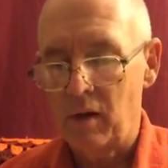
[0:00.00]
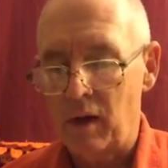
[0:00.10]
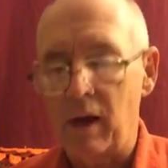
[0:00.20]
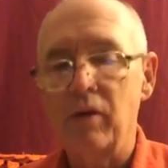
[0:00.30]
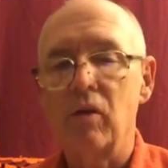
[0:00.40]

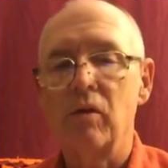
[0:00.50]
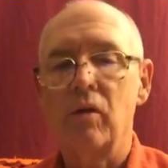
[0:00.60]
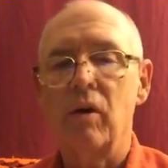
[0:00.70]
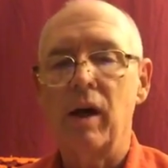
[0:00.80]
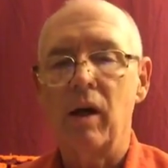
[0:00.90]
I don't
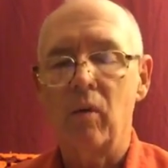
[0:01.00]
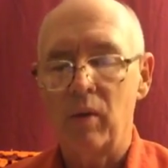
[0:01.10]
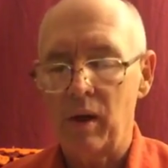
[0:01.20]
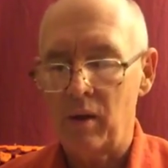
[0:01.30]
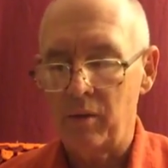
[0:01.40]
know how
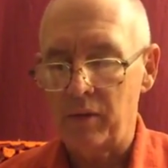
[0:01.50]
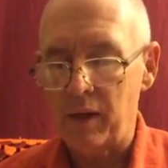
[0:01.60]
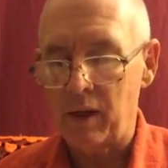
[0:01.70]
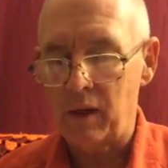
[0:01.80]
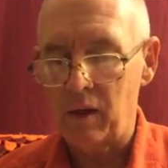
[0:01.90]
well
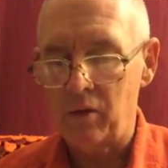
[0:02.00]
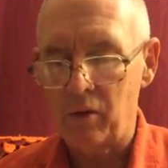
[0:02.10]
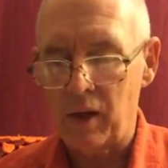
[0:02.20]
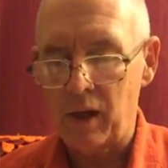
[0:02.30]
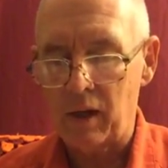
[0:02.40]
that
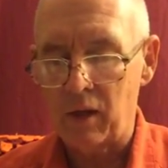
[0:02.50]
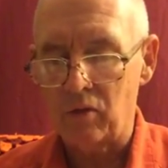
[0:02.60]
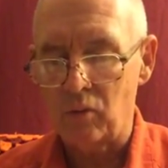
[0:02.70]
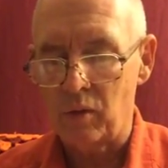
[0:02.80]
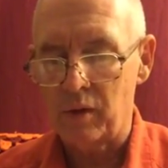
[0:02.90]
internet
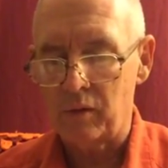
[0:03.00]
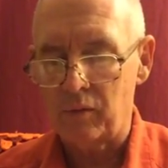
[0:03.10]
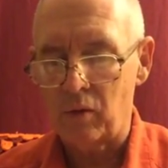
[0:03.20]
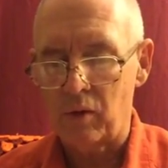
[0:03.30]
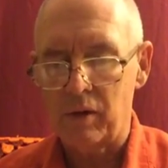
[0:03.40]
has worked
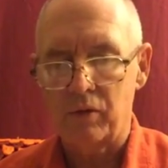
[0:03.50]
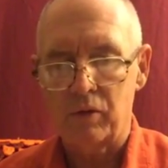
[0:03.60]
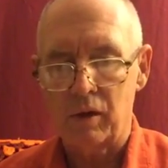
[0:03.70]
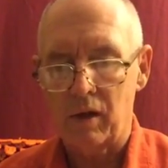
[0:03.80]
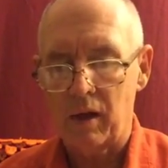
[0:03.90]
for us
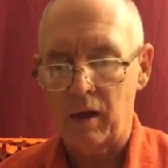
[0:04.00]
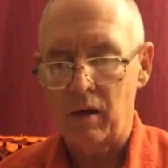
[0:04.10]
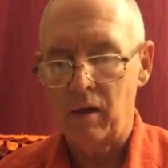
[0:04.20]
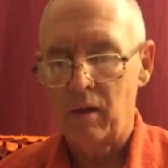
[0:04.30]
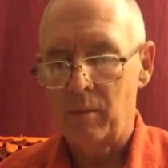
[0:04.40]
tonight,
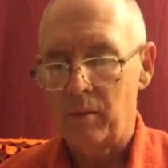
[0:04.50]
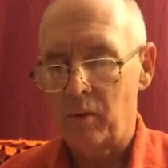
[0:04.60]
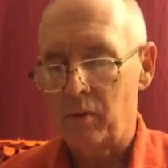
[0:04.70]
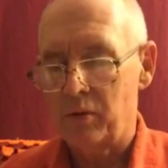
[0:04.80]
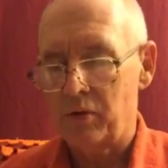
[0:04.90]

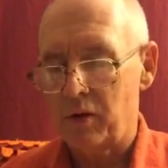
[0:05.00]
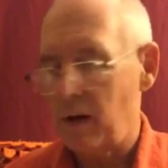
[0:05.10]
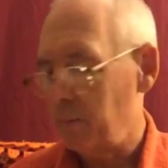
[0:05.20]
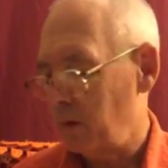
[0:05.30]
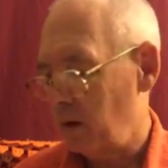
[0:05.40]
but we'll
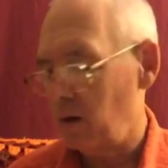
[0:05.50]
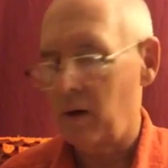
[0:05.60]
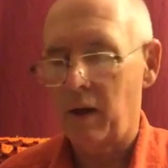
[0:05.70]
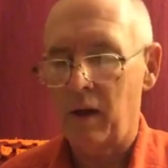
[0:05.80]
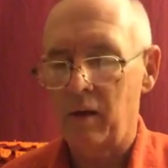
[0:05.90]
stop
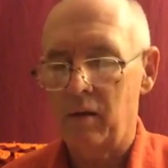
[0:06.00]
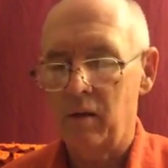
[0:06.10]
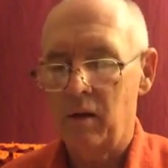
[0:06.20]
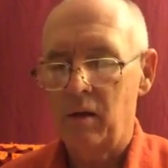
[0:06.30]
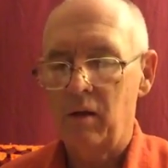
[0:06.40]
there
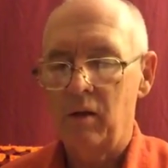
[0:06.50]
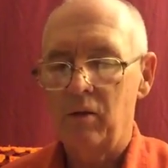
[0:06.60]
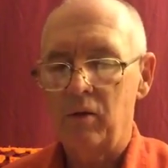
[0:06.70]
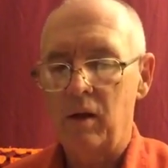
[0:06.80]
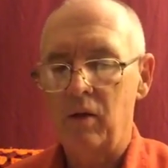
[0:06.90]

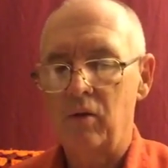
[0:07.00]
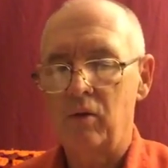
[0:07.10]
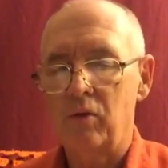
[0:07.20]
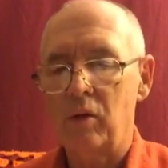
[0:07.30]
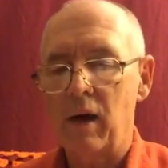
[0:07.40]
and
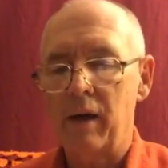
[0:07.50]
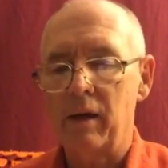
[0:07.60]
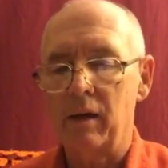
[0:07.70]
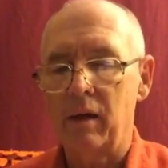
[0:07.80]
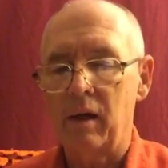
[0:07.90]
try
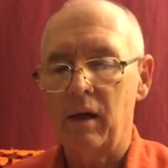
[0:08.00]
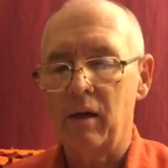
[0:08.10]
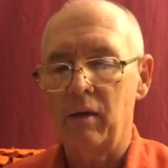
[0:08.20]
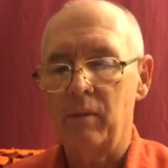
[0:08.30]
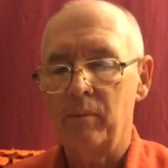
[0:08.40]

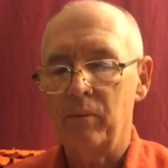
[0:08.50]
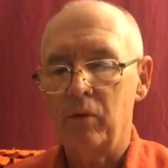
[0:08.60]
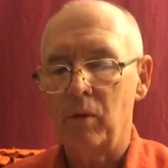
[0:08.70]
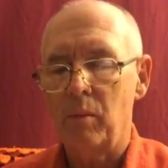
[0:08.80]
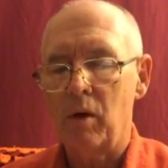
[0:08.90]
again
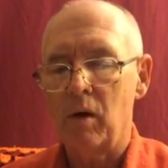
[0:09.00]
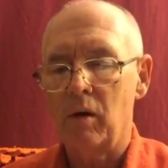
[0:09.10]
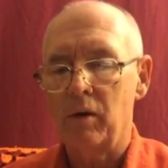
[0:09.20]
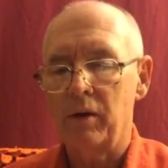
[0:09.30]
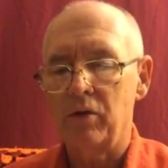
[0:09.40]

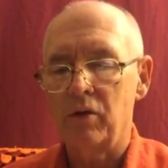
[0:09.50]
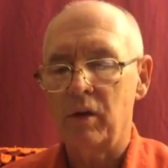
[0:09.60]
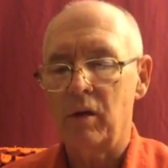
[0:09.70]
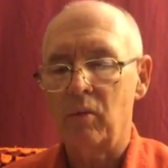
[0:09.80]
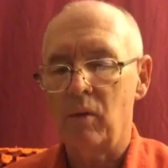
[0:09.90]
tomorrow and
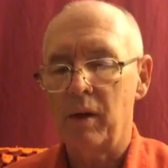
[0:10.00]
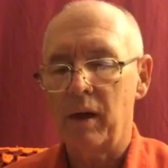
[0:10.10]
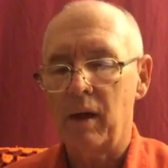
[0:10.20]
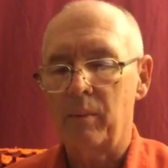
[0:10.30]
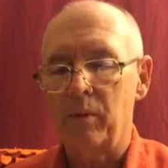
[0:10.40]
see what
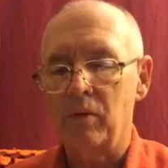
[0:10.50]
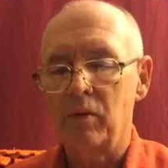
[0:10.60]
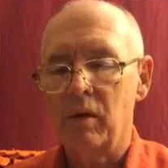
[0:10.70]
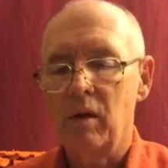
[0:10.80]
happens.